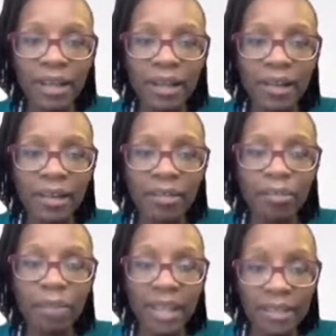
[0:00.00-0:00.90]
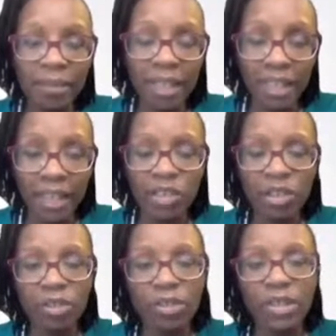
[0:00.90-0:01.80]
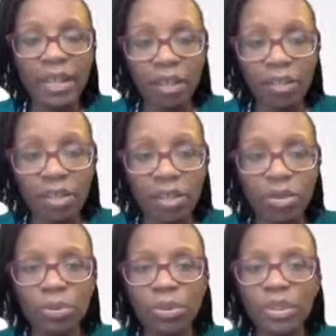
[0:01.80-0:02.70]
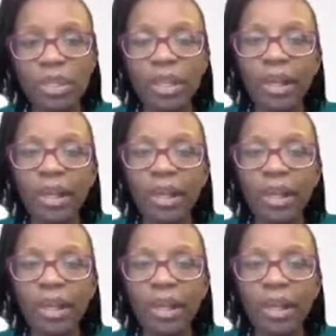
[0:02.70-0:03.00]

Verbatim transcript: uh, medications, diagnostic tools,